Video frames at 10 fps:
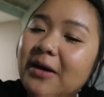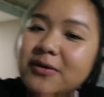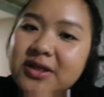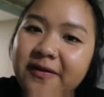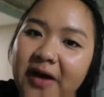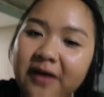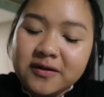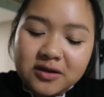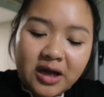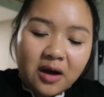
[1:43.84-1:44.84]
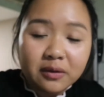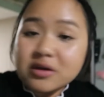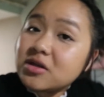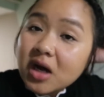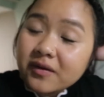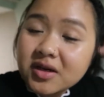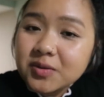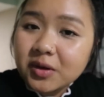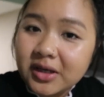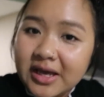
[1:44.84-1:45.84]
that was a faff. So now we're starving, so
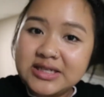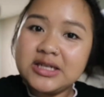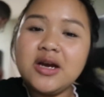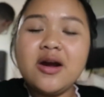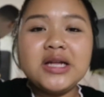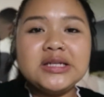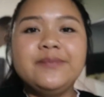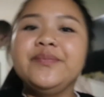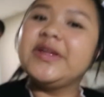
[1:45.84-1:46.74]
we're gonna get dinner. And